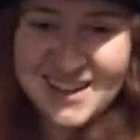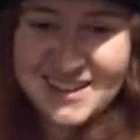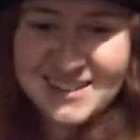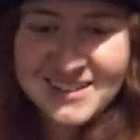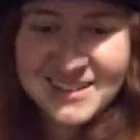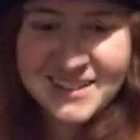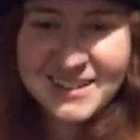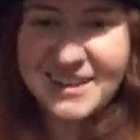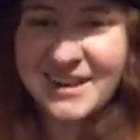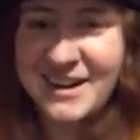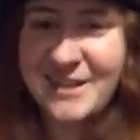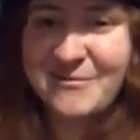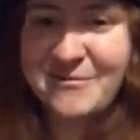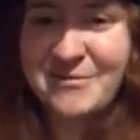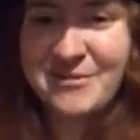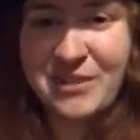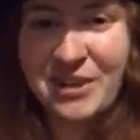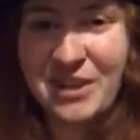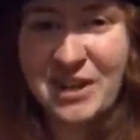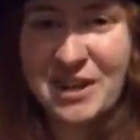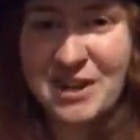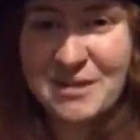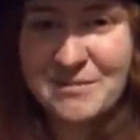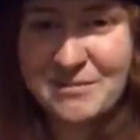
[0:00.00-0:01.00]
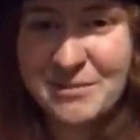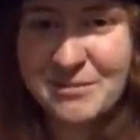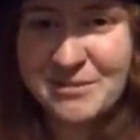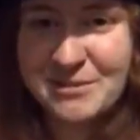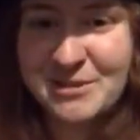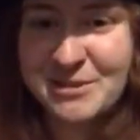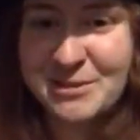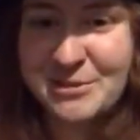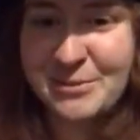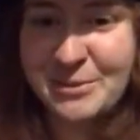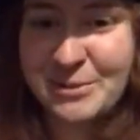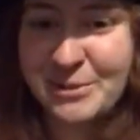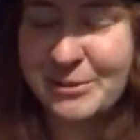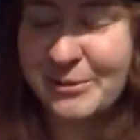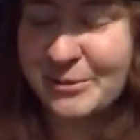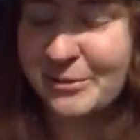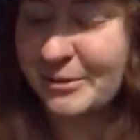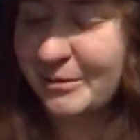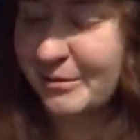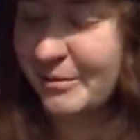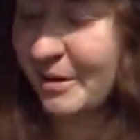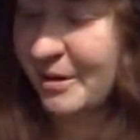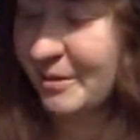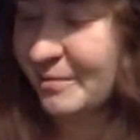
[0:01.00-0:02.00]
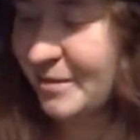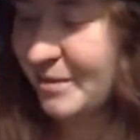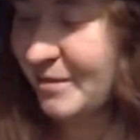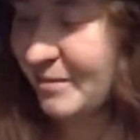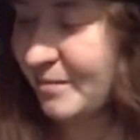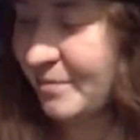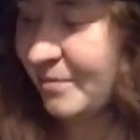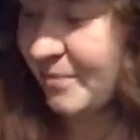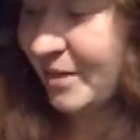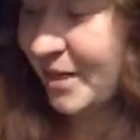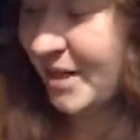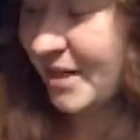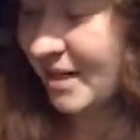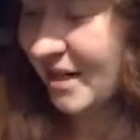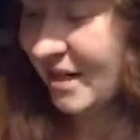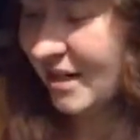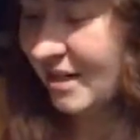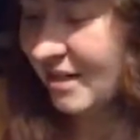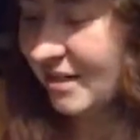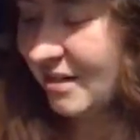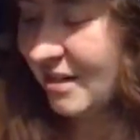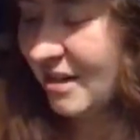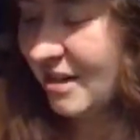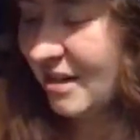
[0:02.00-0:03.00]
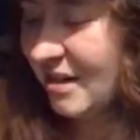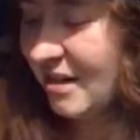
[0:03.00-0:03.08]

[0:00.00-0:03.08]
didn't care for the game, but was super cool about me beating it.